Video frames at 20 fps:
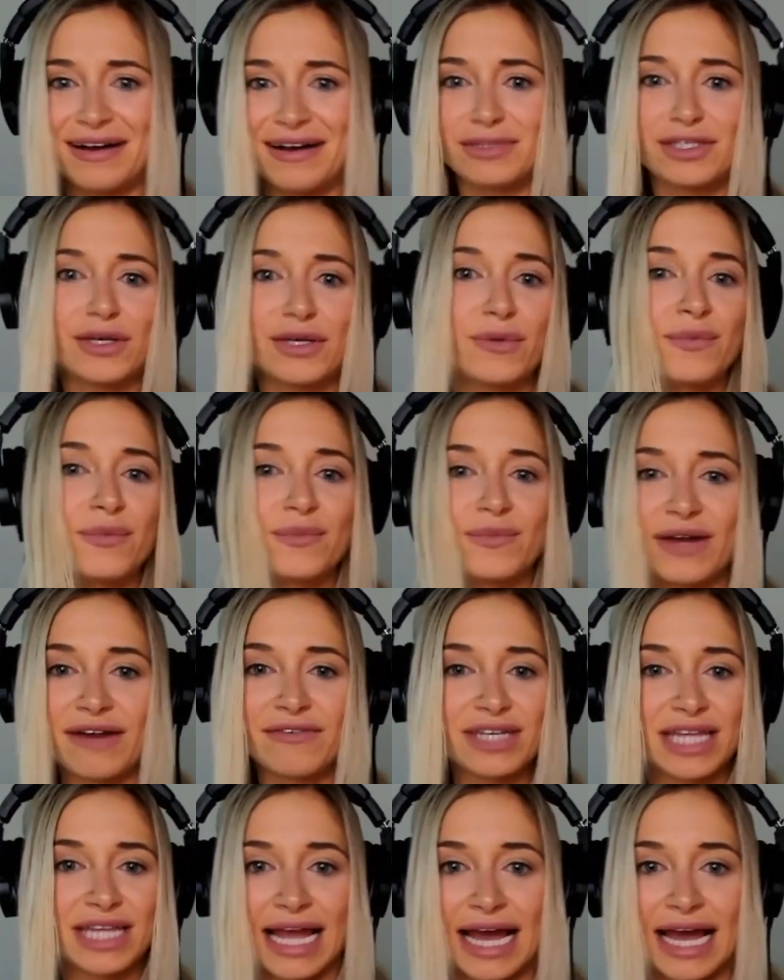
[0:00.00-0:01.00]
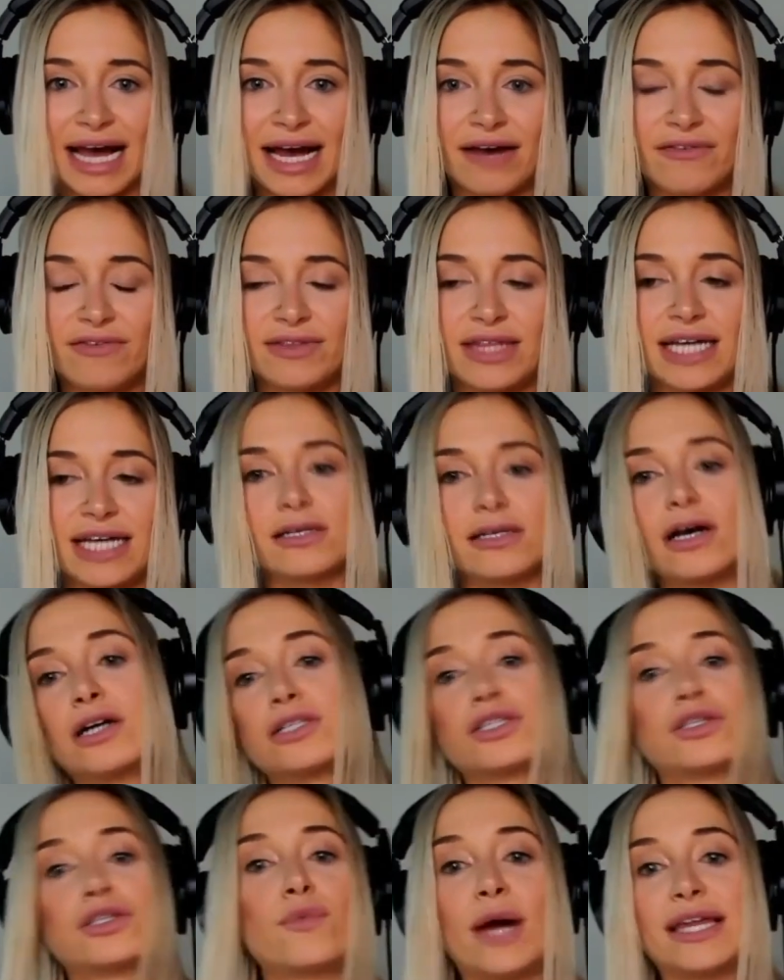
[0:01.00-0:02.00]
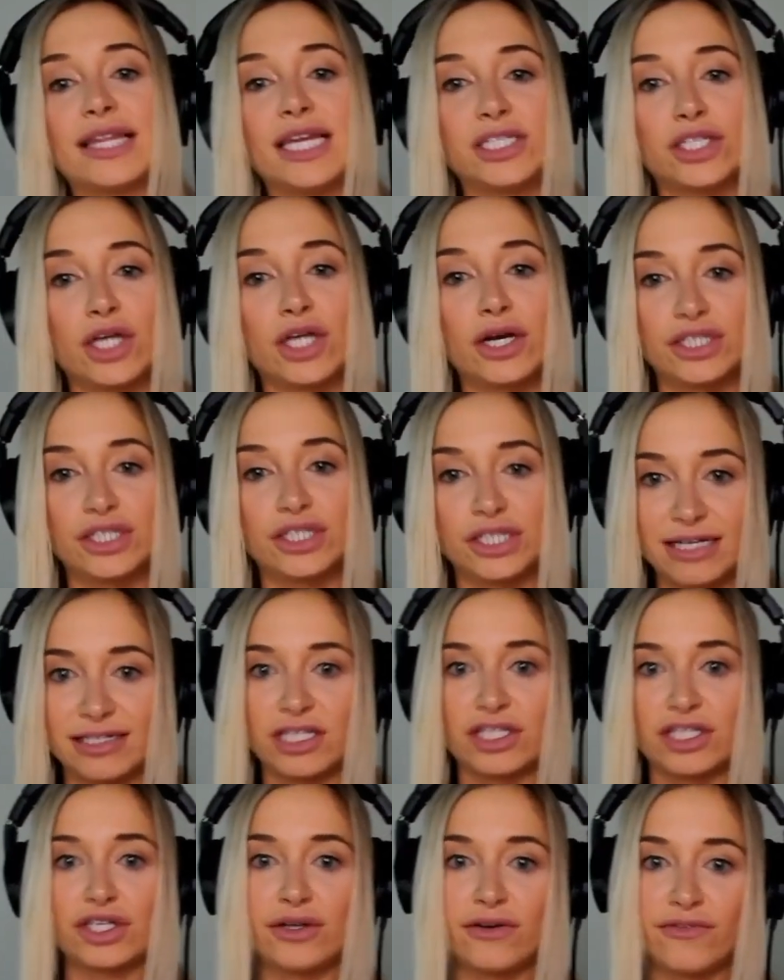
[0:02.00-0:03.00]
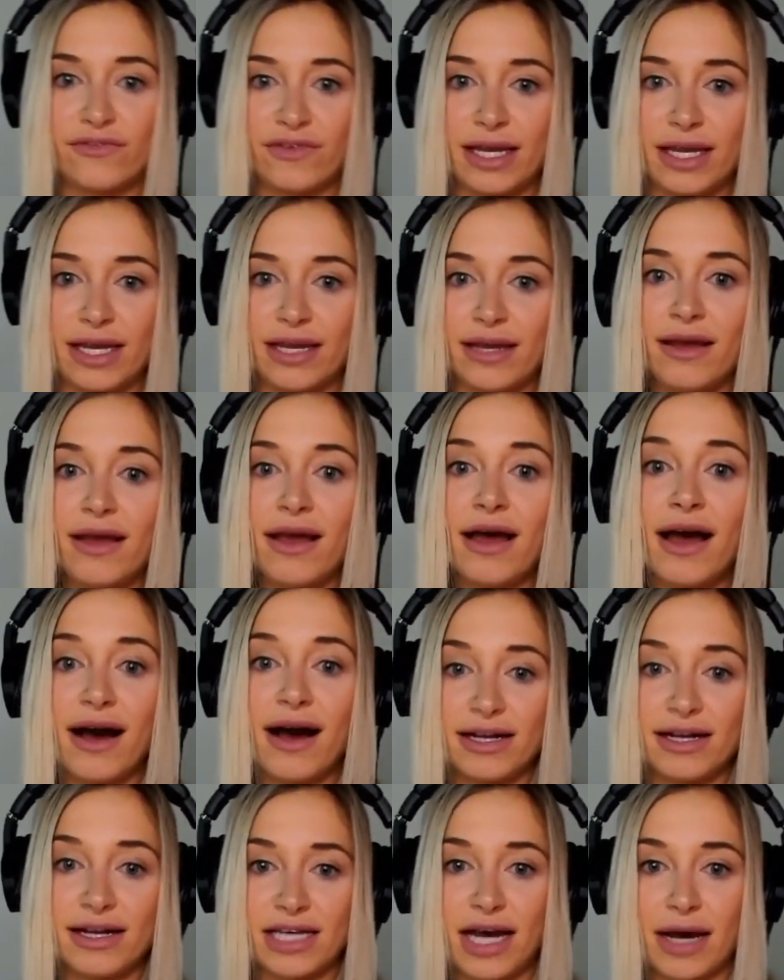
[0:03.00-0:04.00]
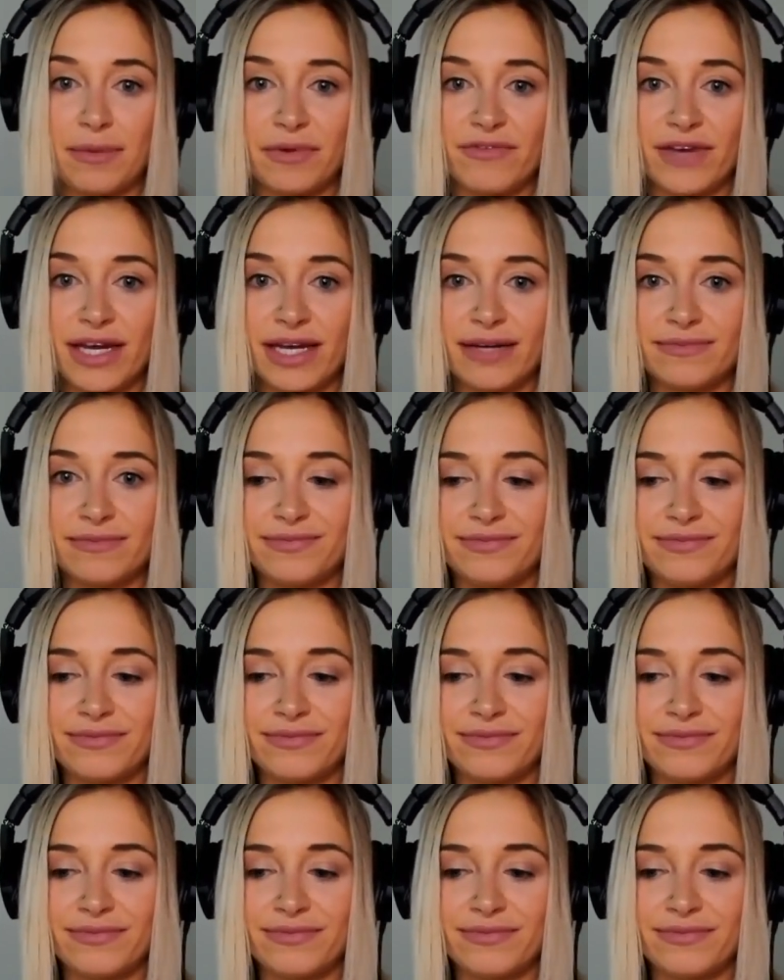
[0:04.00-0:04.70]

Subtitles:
So whatever they have, that's also why they charge that additional fee on top of it.